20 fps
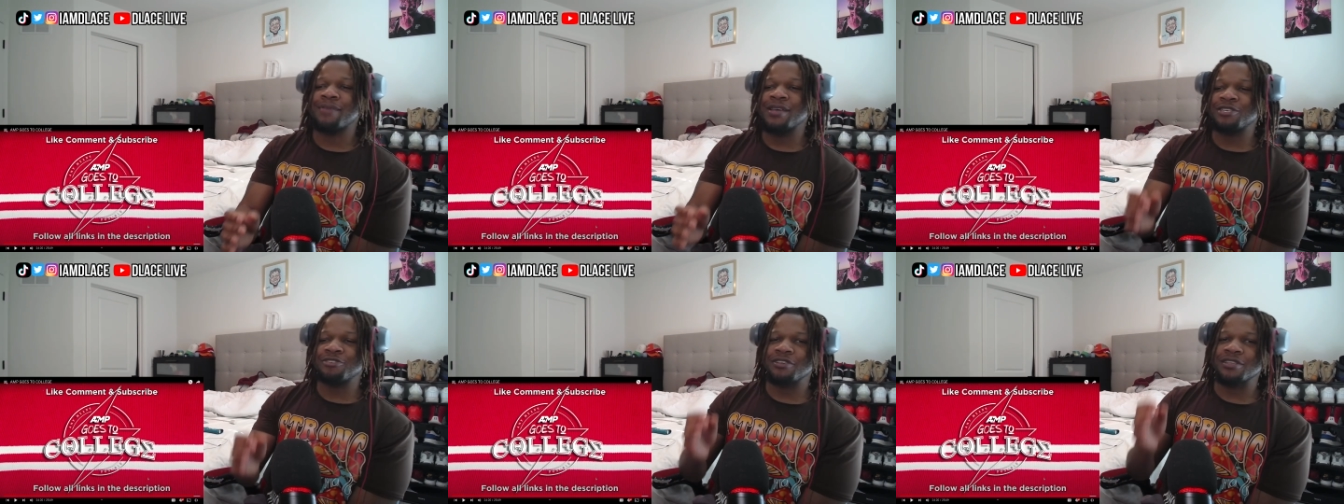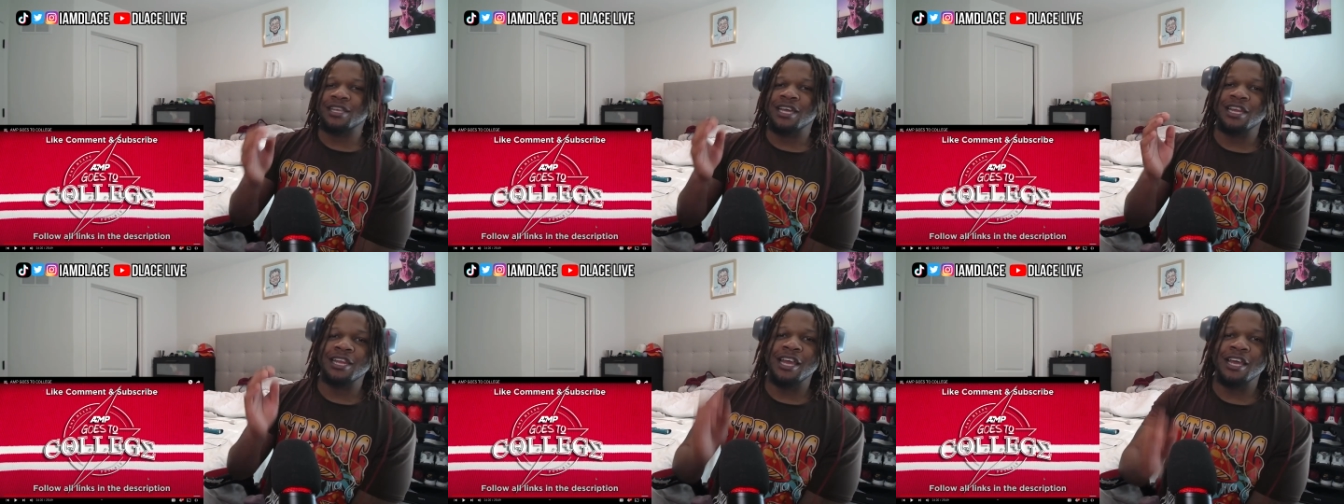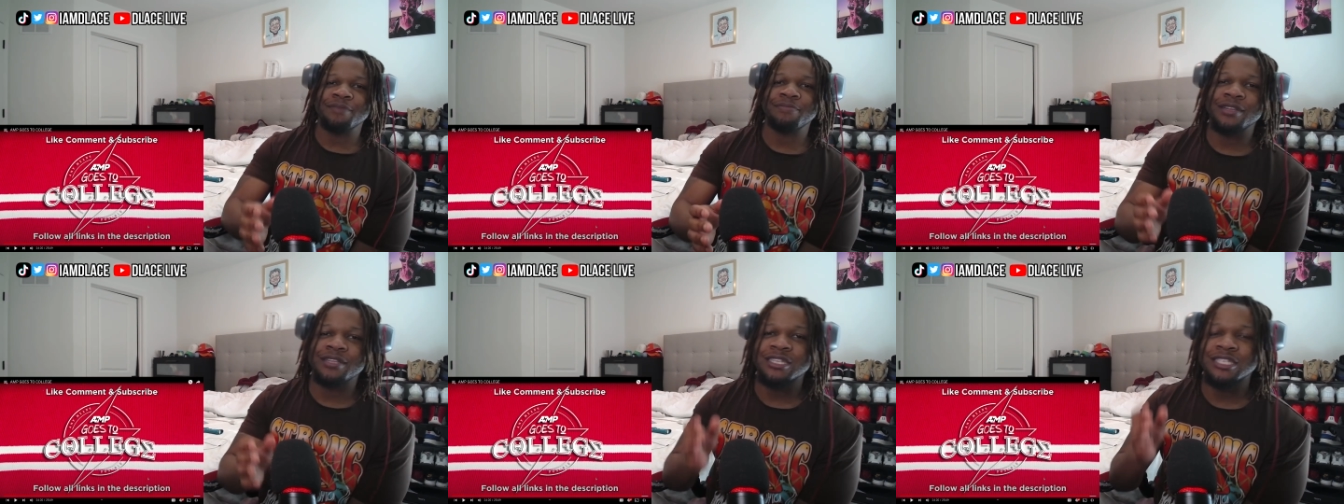Make sure hit that
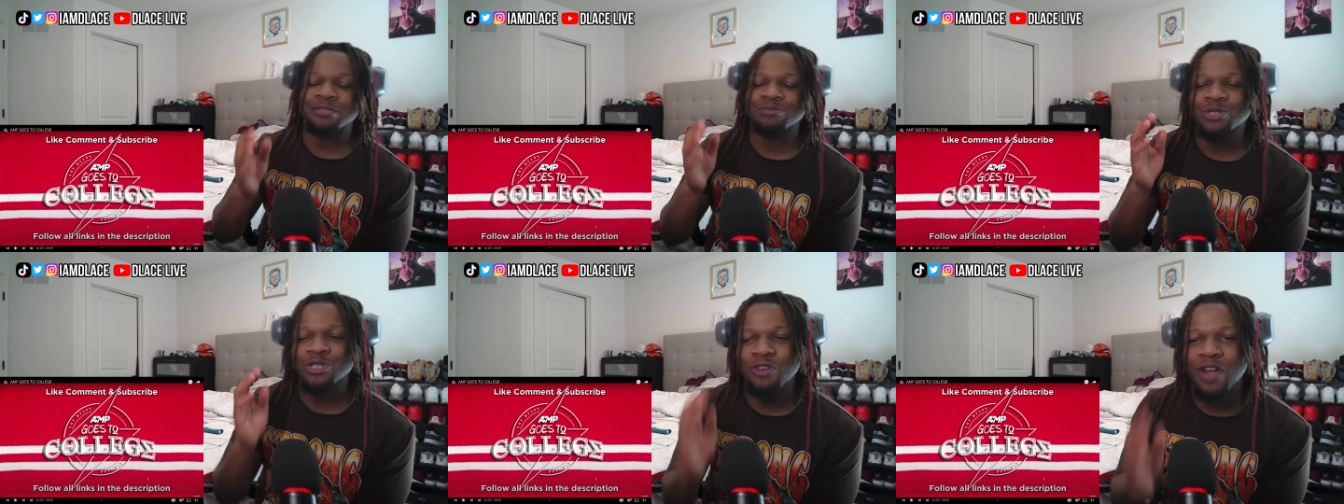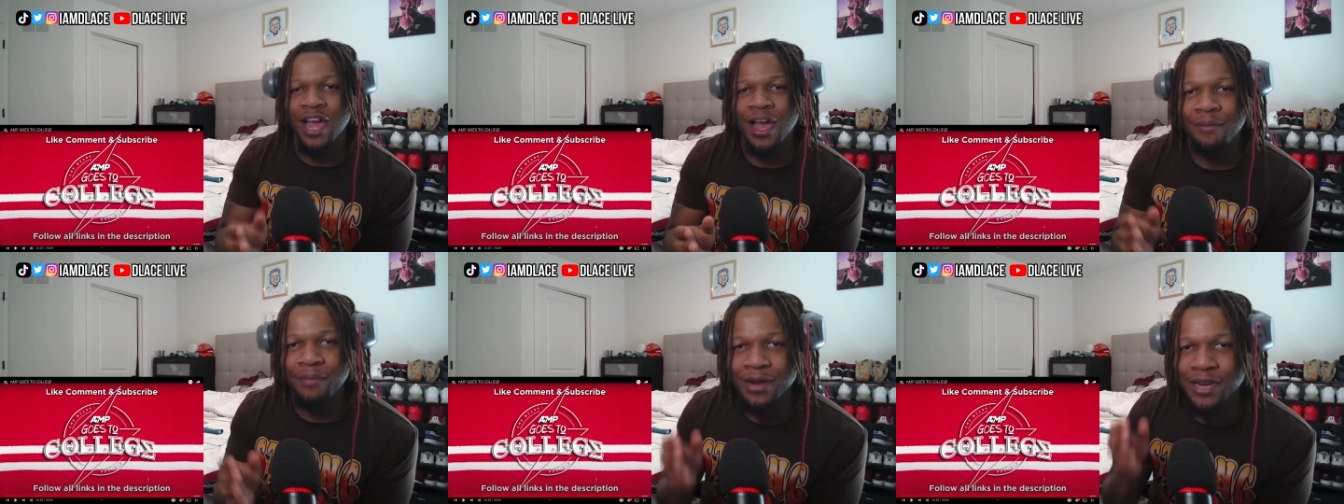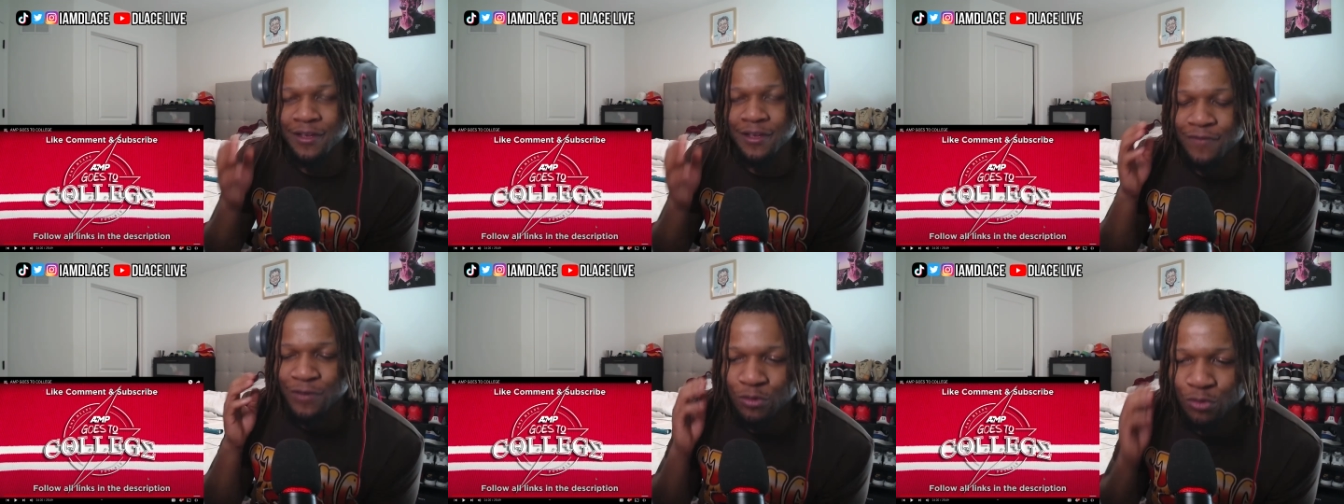like button, subscribe
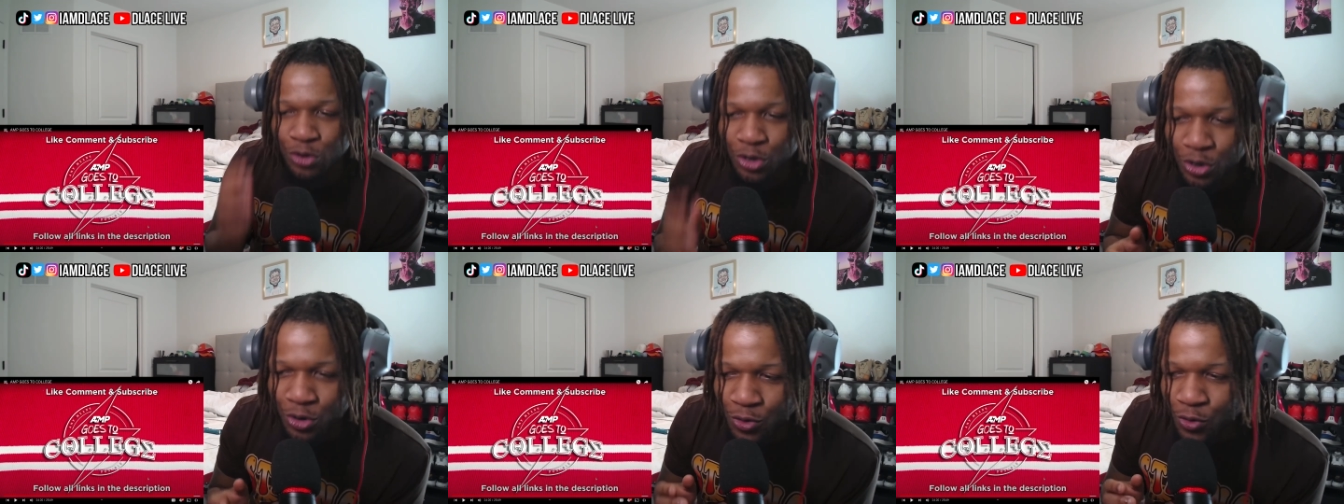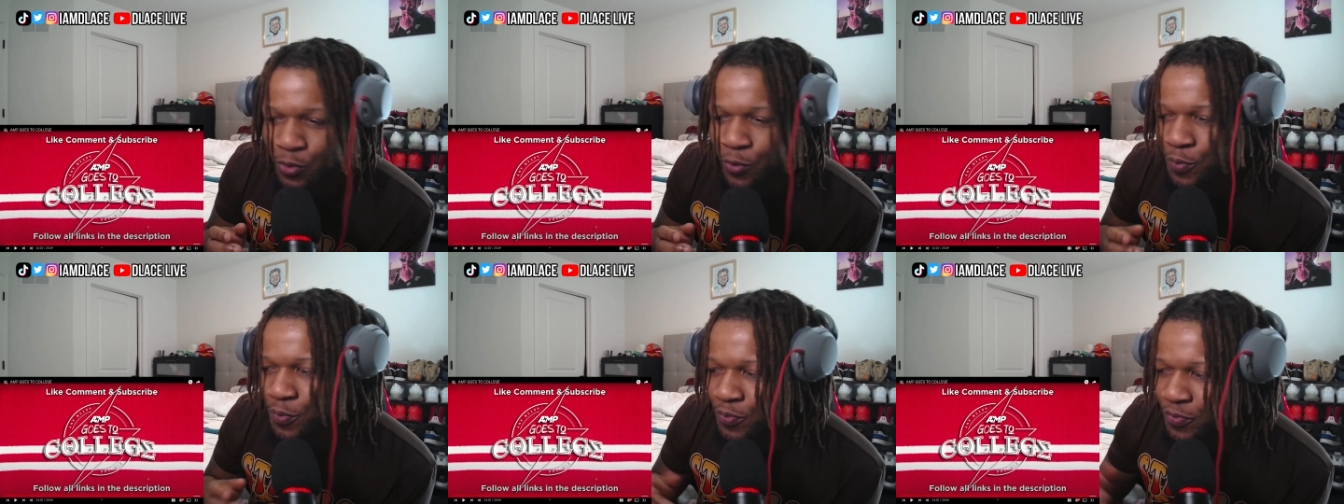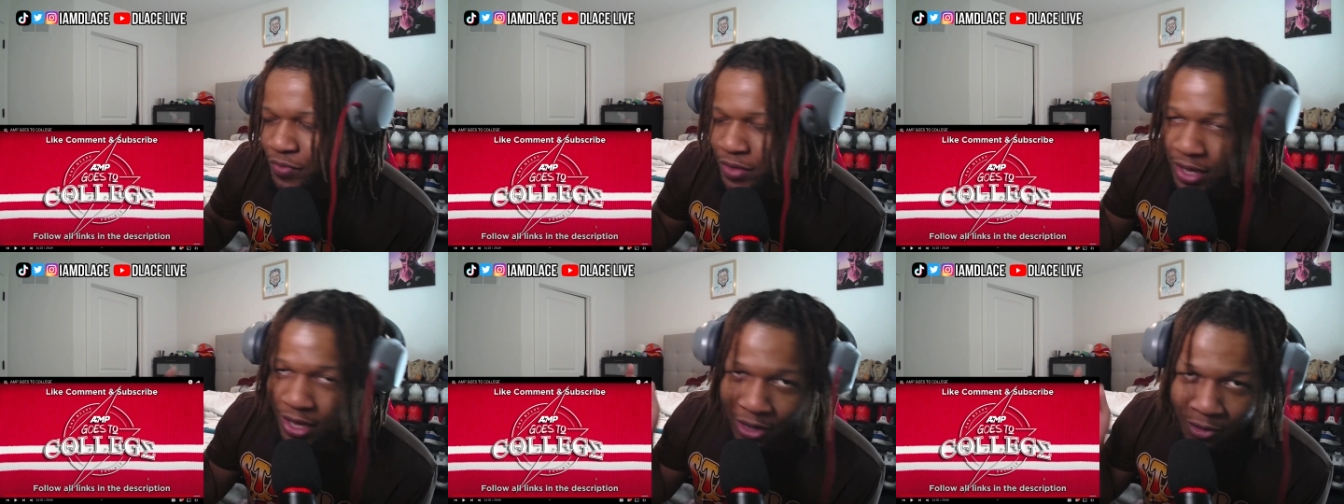button if you new,
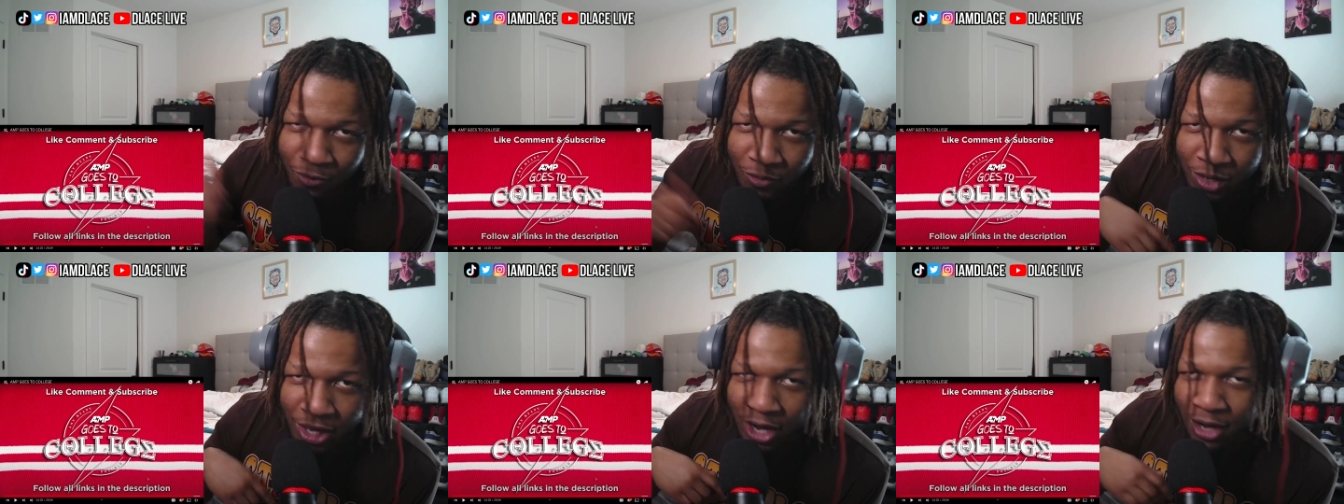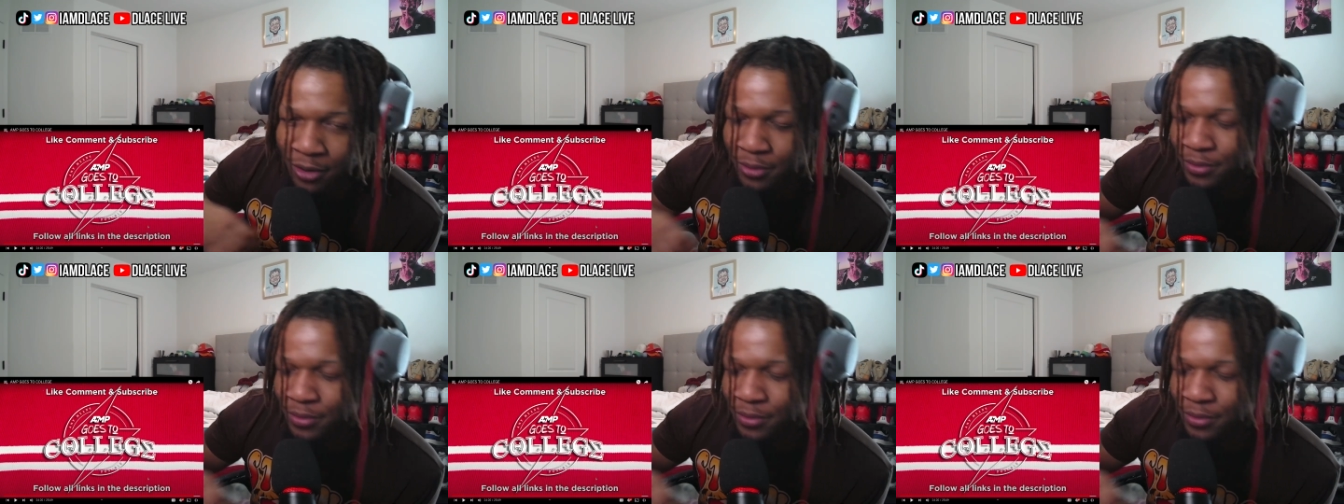and we out.